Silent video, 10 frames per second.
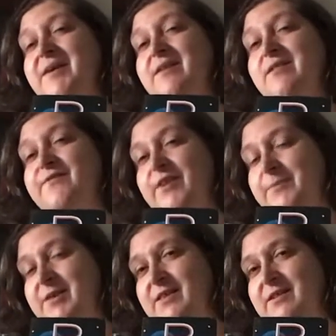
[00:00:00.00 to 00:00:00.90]
because it's
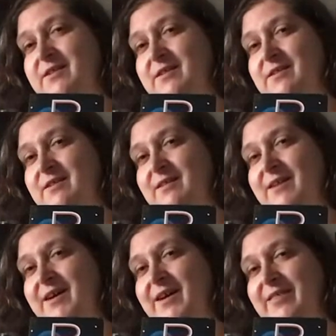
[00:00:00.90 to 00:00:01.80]
very
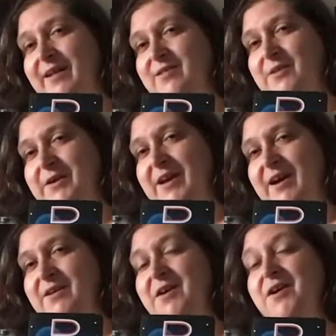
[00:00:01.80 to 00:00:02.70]
political and lots
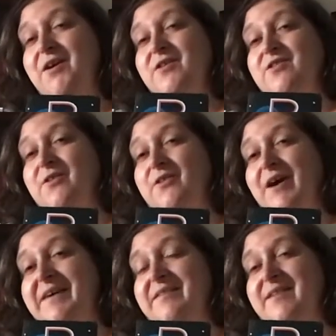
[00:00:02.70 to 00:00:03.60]
going on.
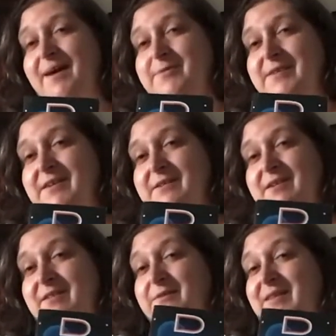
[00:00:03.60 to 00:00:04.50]
So I stopped reading
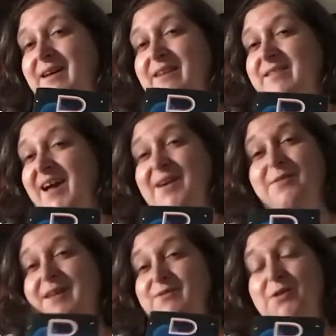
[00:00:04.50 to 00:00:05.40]
it because I realized
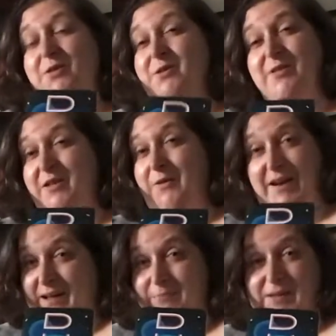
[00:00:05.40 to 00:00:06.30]
I really have no clue what's
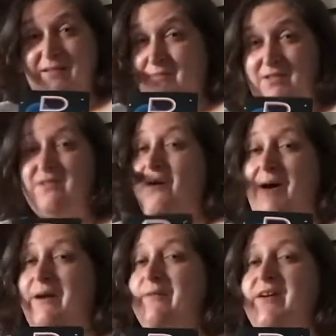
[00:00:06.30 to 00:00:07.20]
going on because I'm
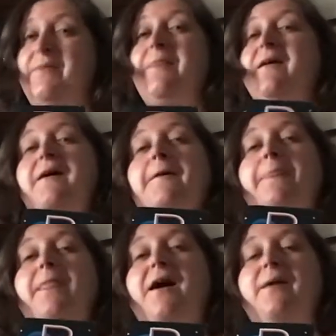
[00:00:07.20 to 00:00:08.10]
so out of it.
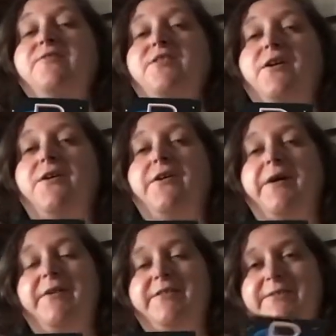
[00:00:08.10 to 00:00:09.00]

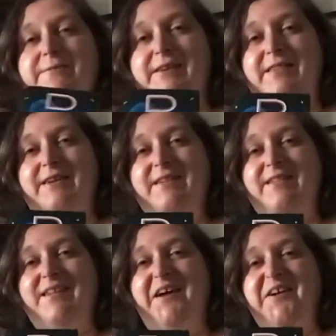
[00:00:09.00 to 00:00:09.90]
So I want to read
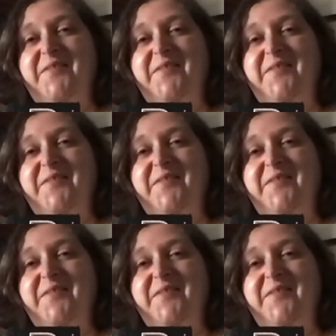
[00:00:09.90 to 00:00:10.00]
this,